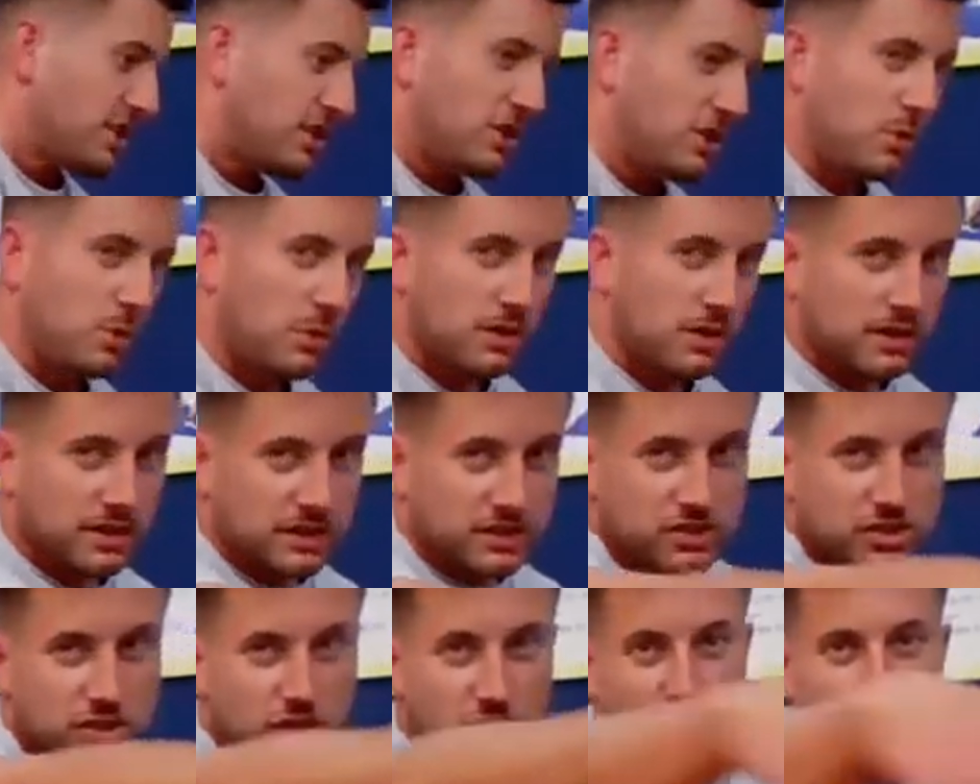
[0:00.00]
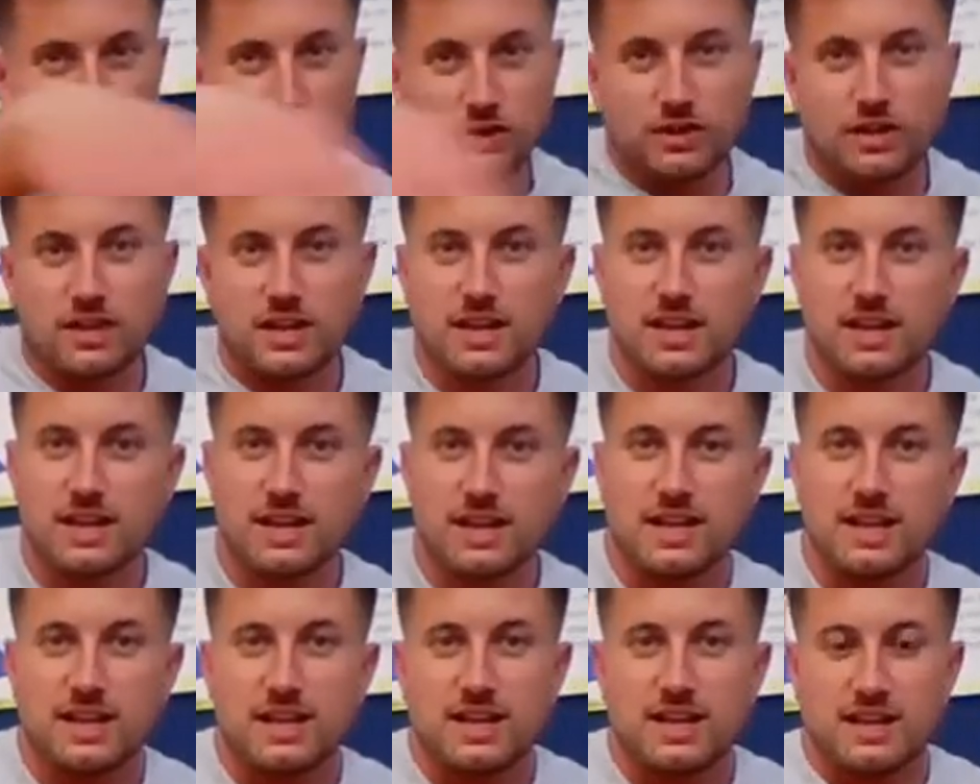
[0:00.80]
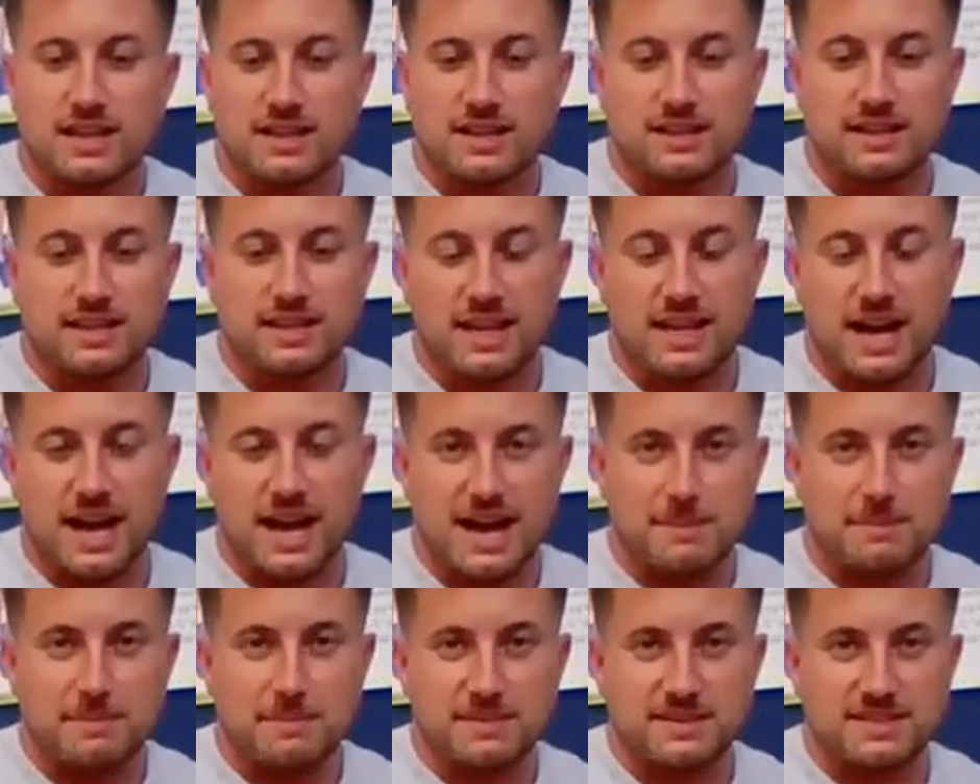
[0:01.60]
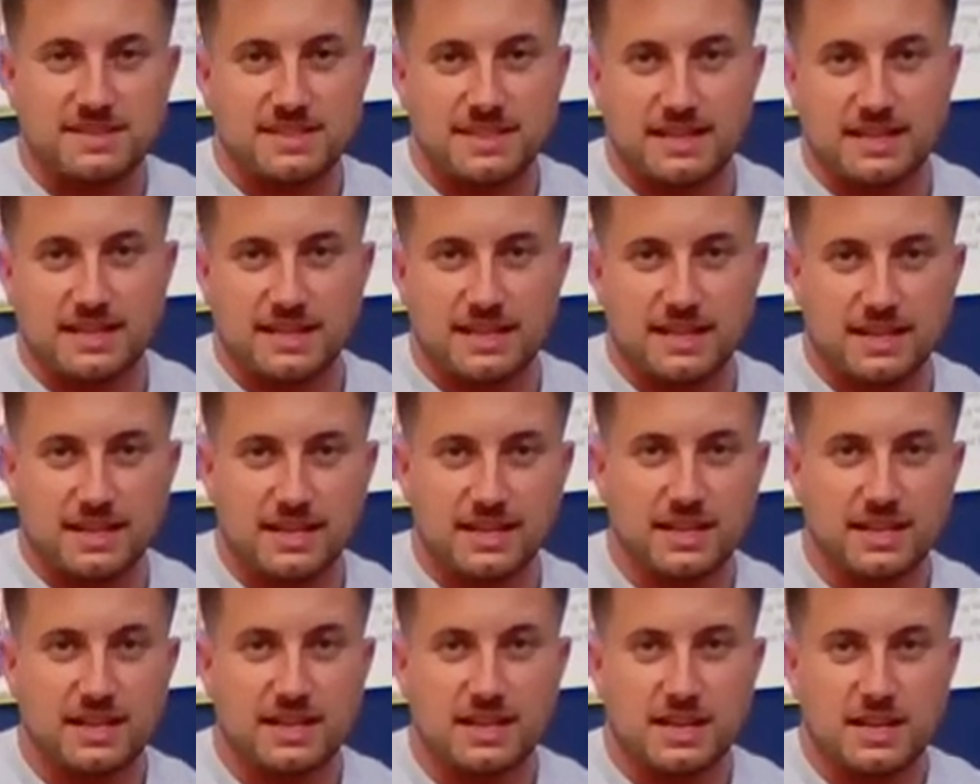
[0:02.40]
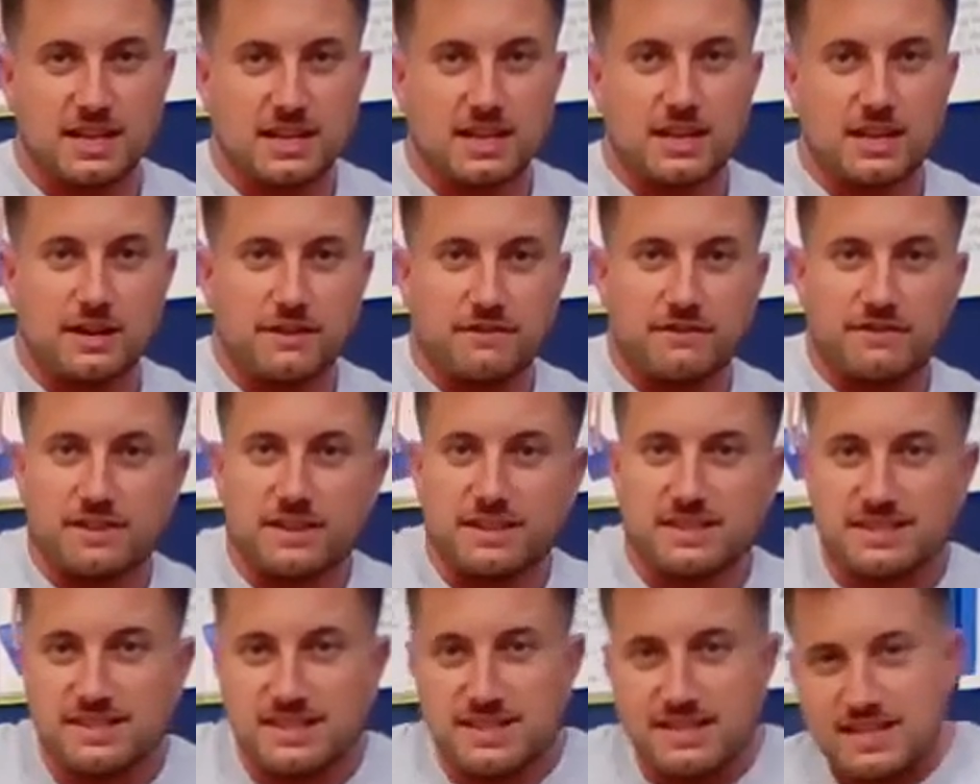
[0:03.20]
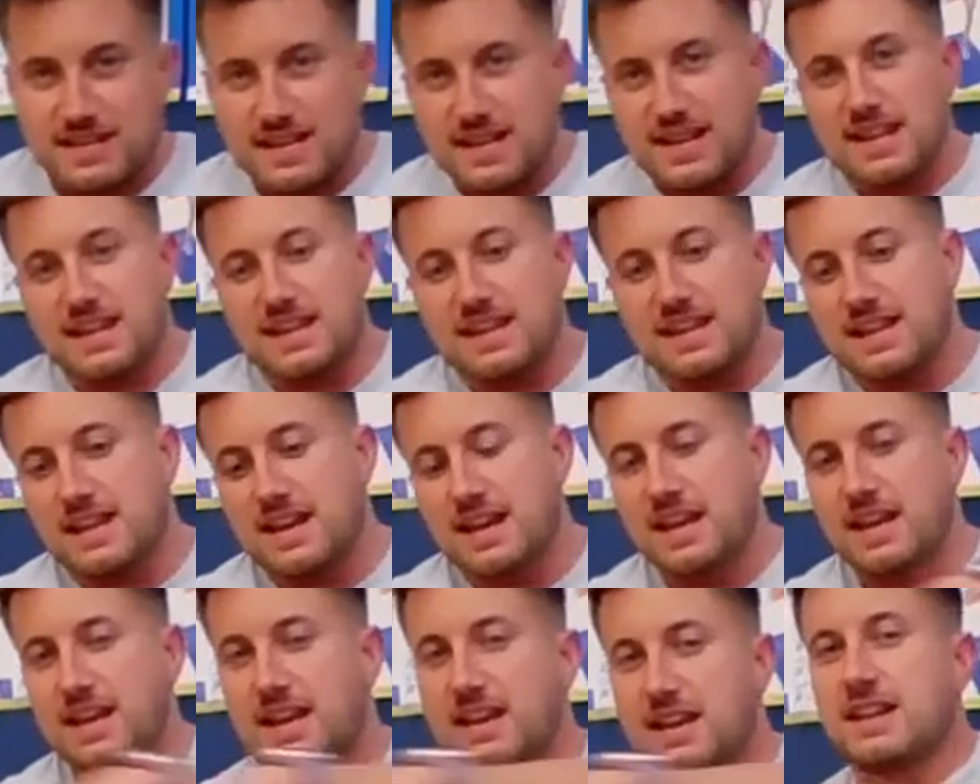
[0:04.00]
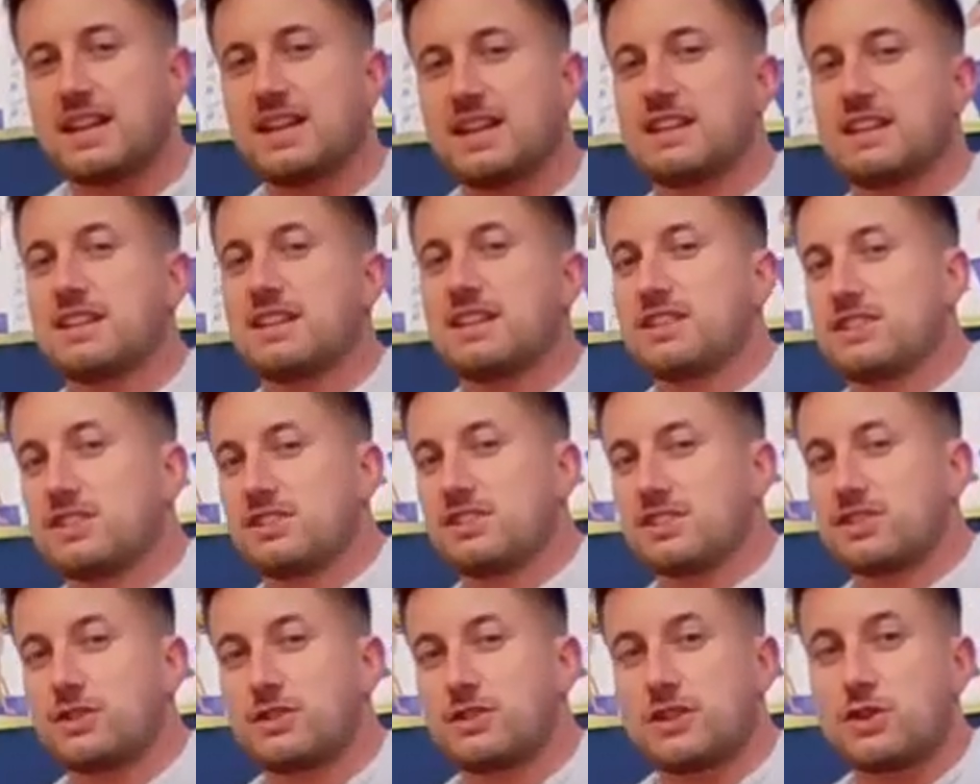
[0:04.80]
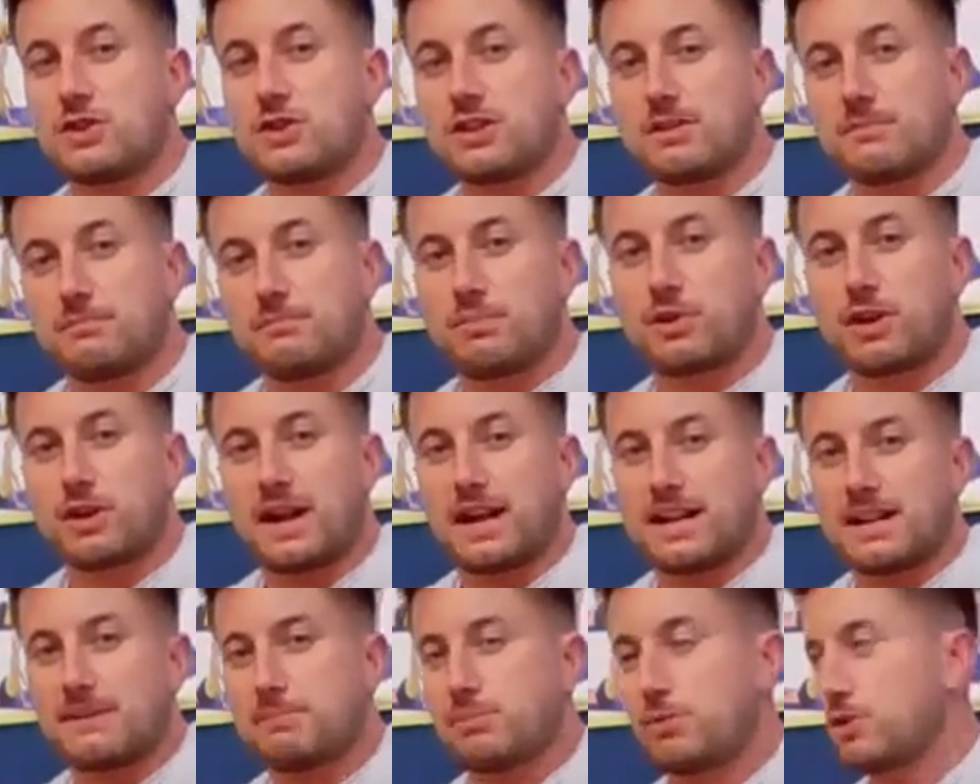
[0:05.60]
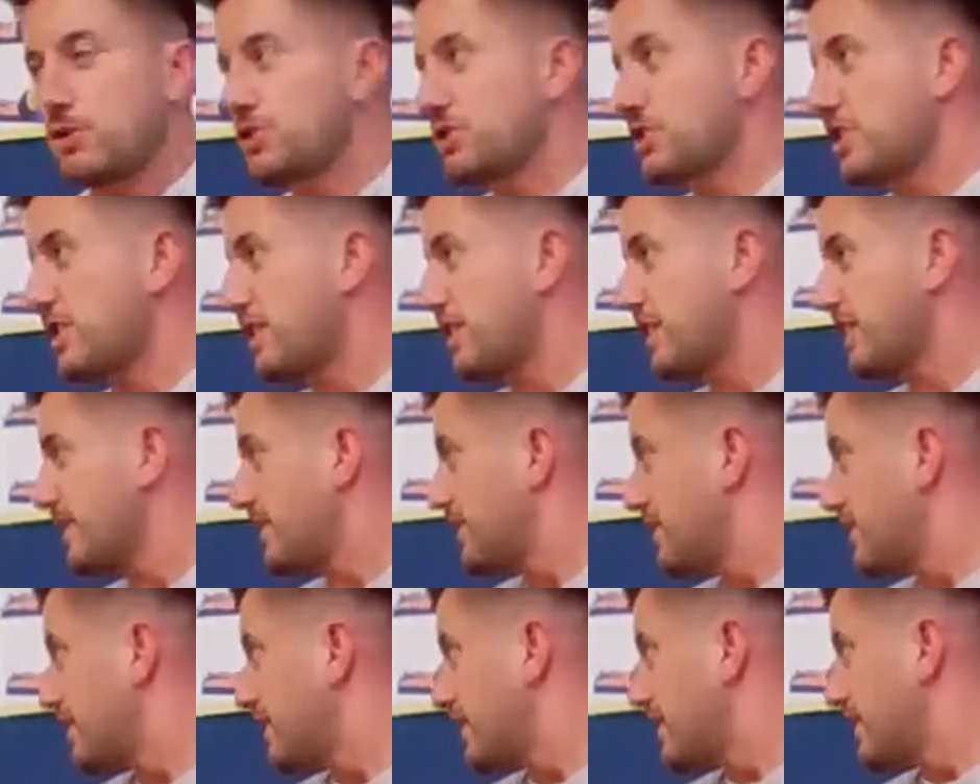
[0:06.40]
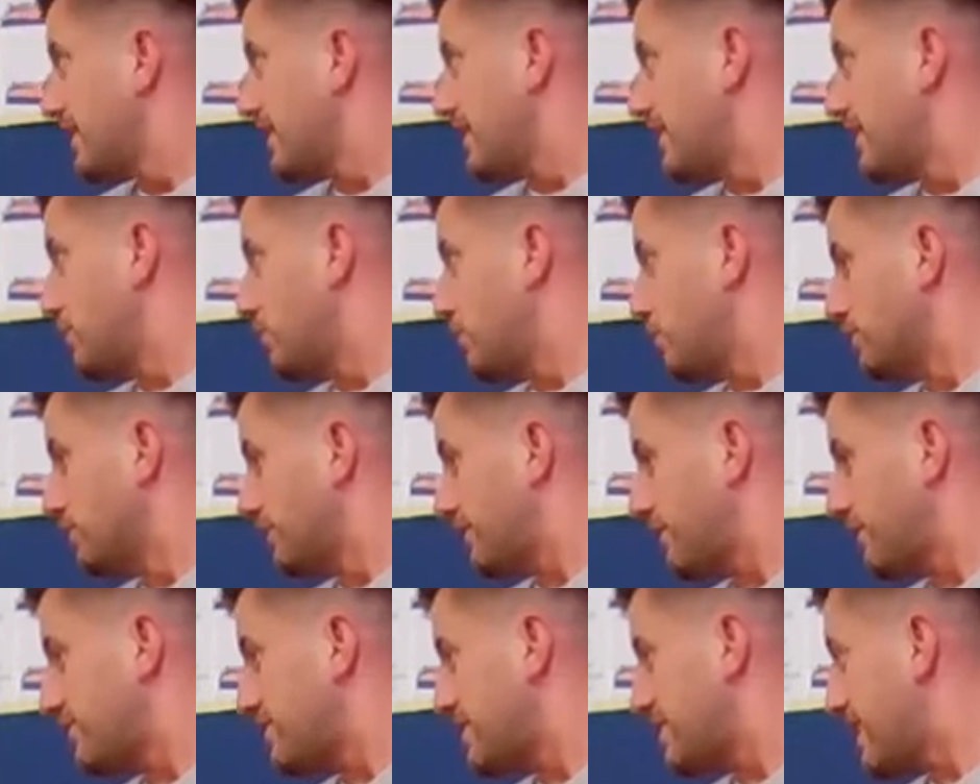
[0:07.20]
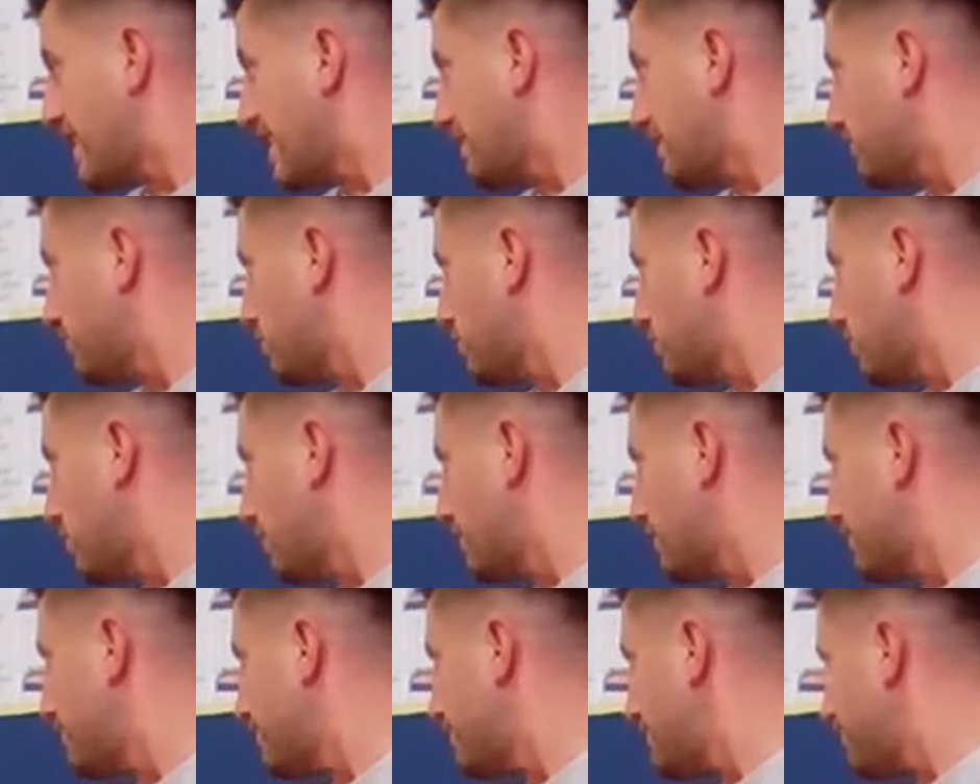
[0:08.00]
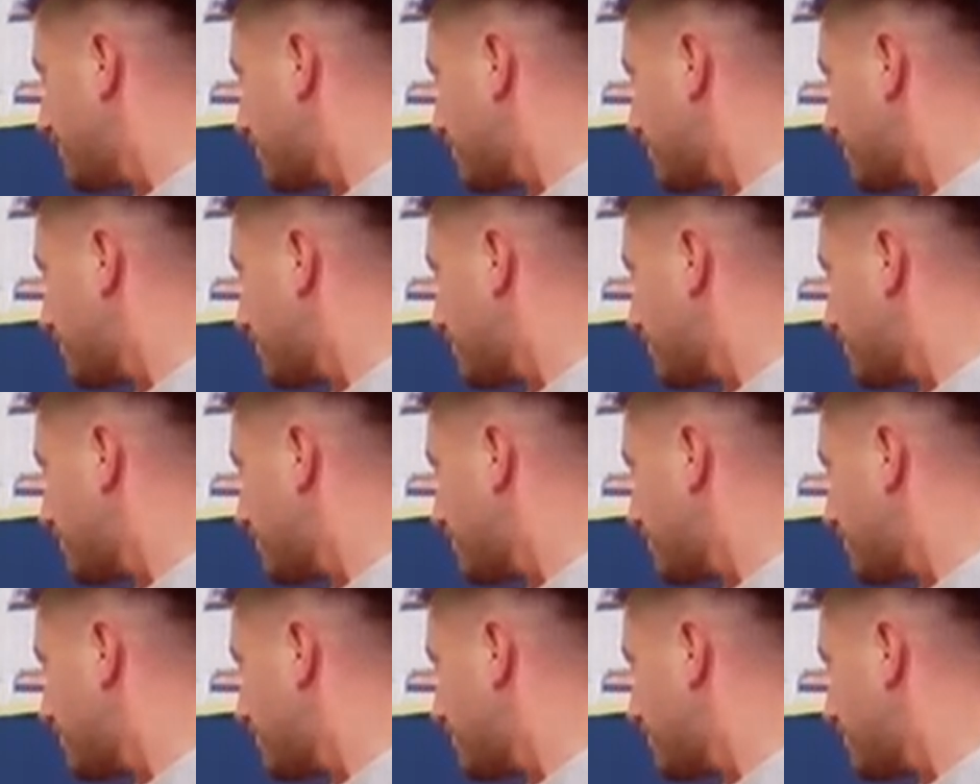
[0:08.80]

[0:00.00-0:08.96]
You want to turn the opposite of this knee so that you can kind of push on it. And hold it for 10. 1,